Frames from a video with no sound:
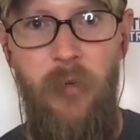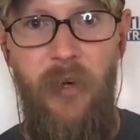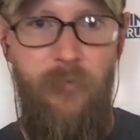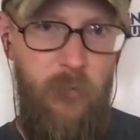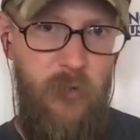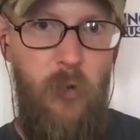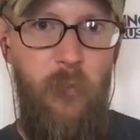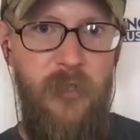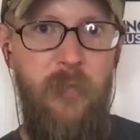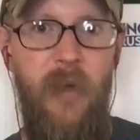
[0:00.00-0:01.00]
But from your
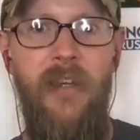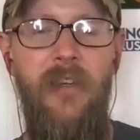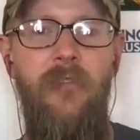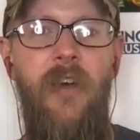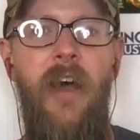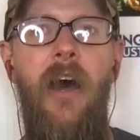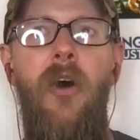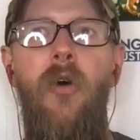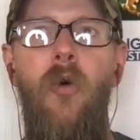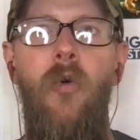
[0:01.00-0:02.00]
perspective,
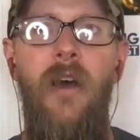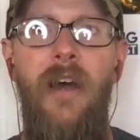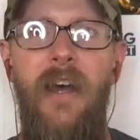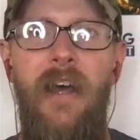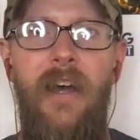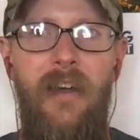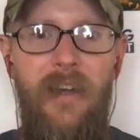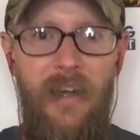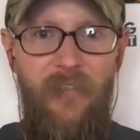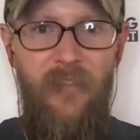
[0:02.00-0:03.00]
how
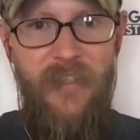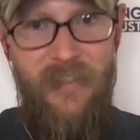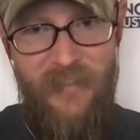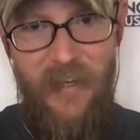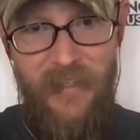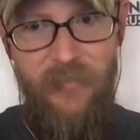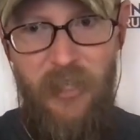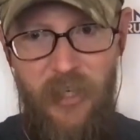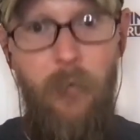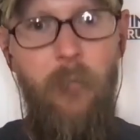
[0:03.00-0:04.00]
this size of
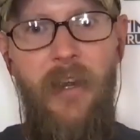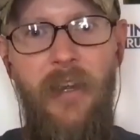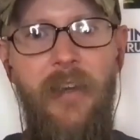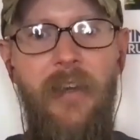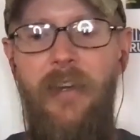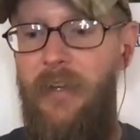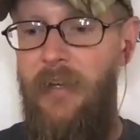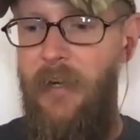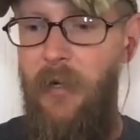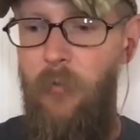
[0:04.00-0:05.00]
a company,
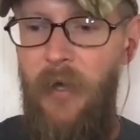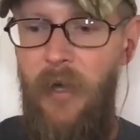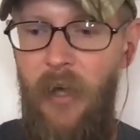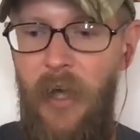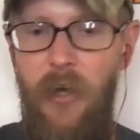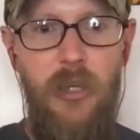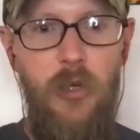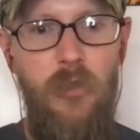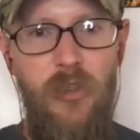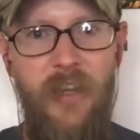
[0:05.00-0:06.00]
how do
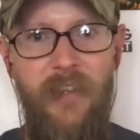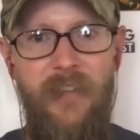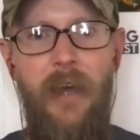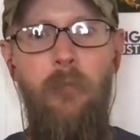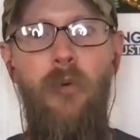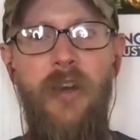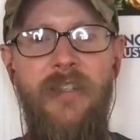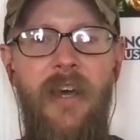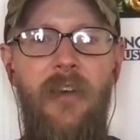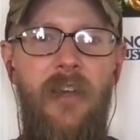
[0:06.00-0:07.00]
you think that
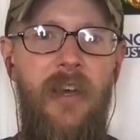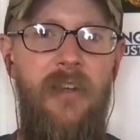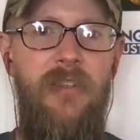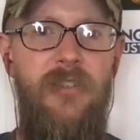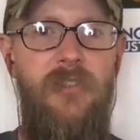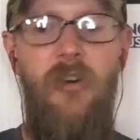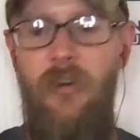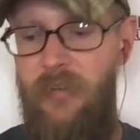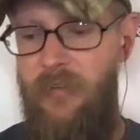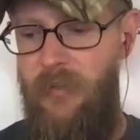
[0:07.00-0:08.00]
breaks down to kind of
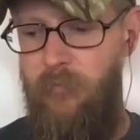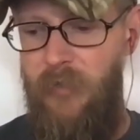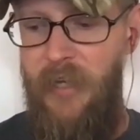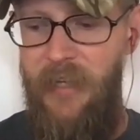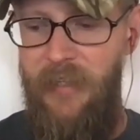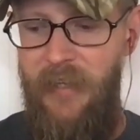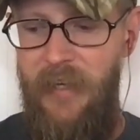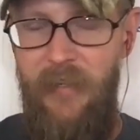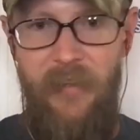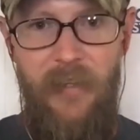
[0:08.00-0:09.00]
start applying
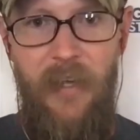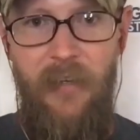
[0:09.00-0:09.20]
that